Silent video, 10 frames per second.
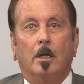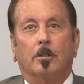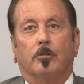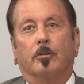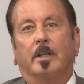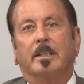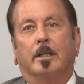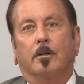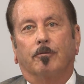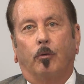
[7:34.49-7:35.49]
so that they
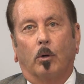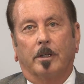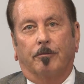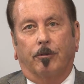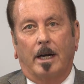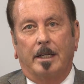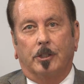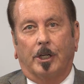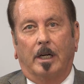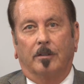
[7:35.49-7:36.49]
can afford a
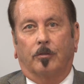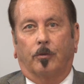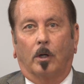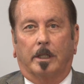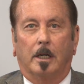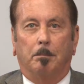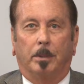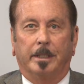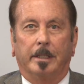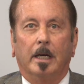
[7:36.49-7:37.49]
franchise for a
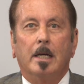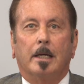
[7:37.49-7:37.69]
company